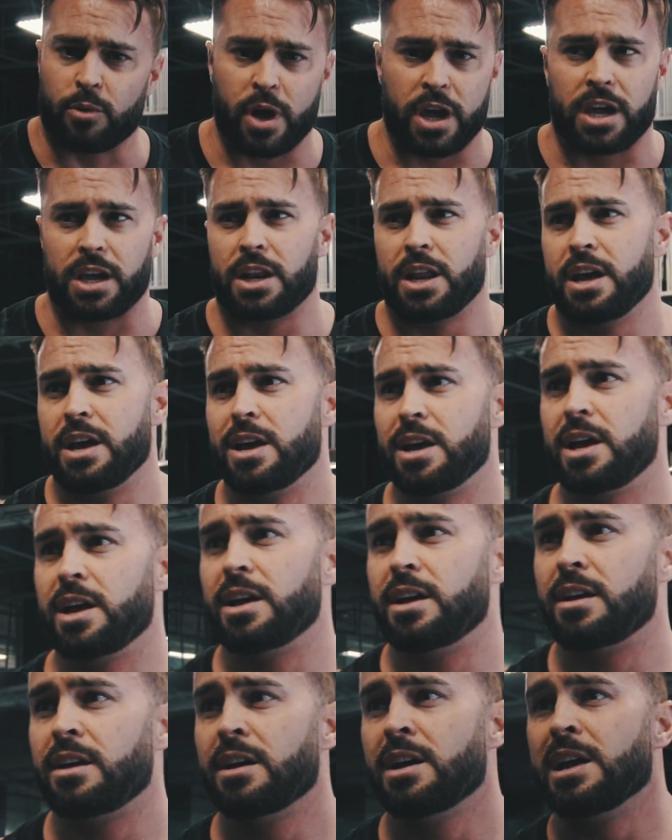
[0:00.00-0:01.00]
weight,
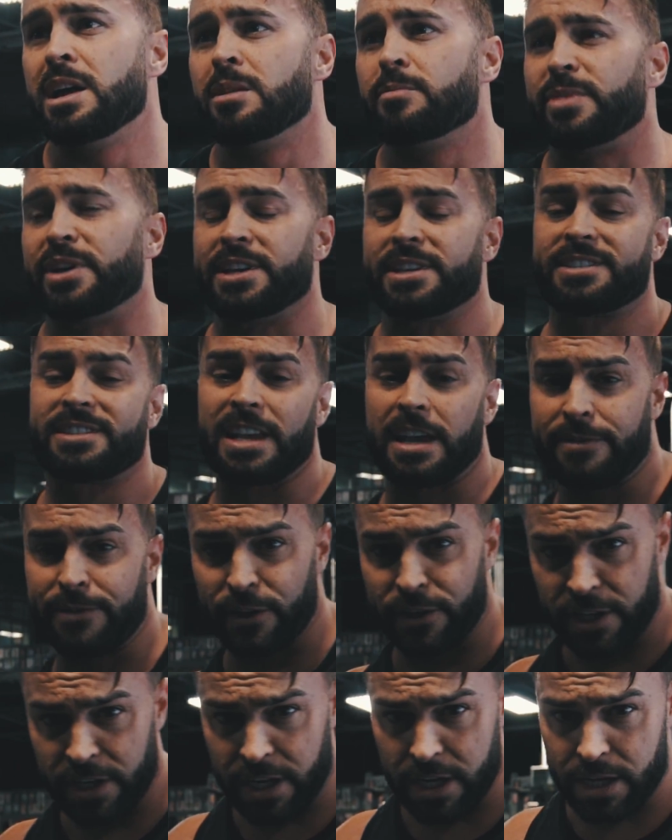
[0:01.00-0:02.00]
but it's safe
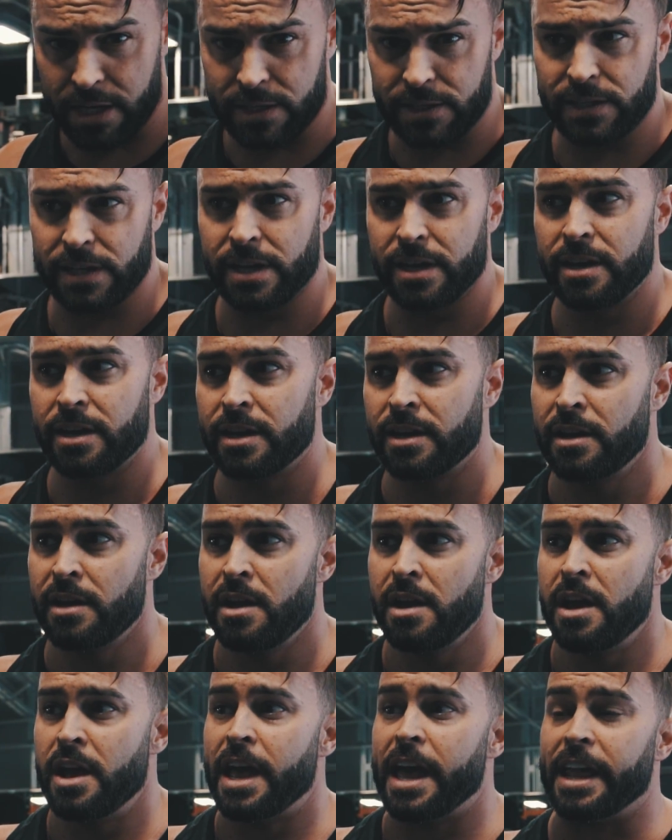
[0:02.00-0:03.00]
on the knees
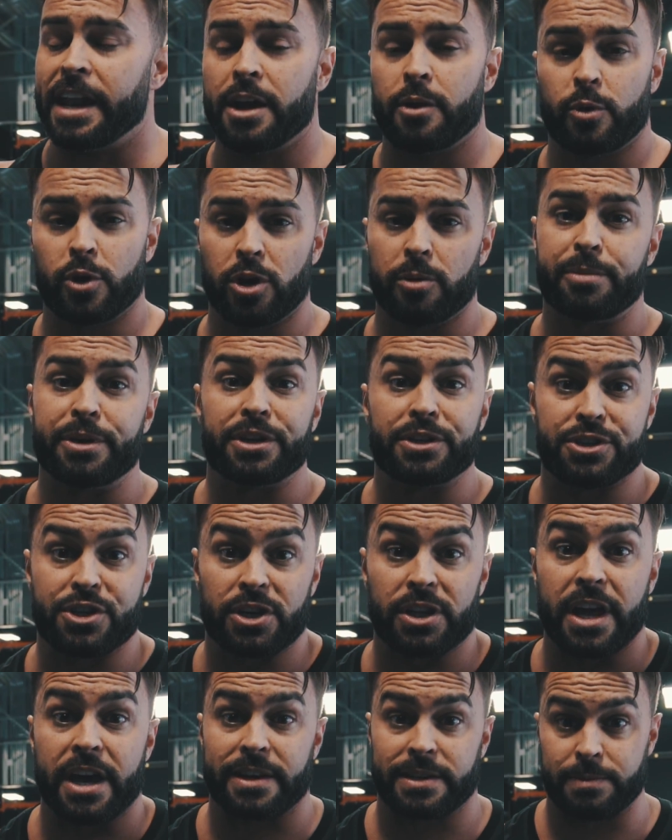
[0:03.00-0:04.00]
and it will build
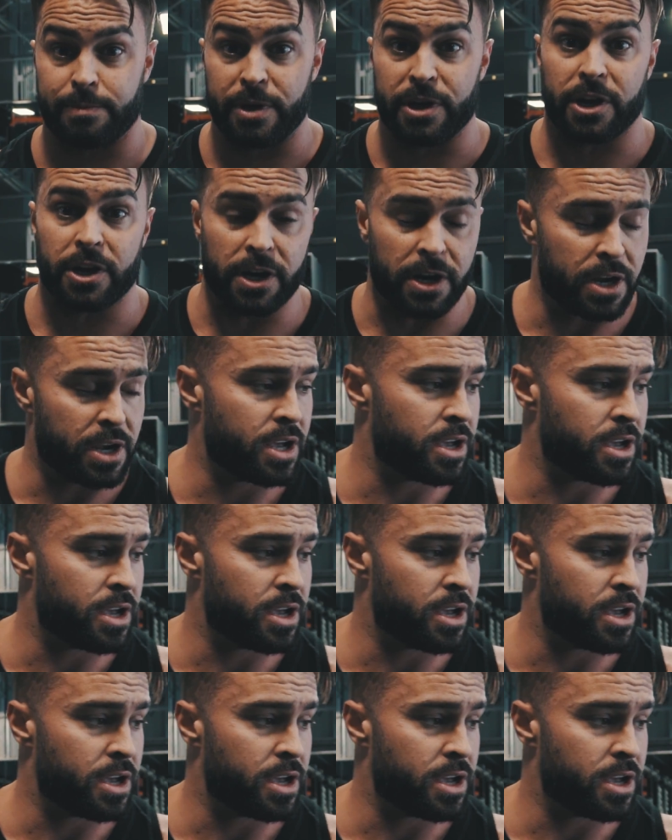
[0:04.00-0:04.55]
your legs bigger.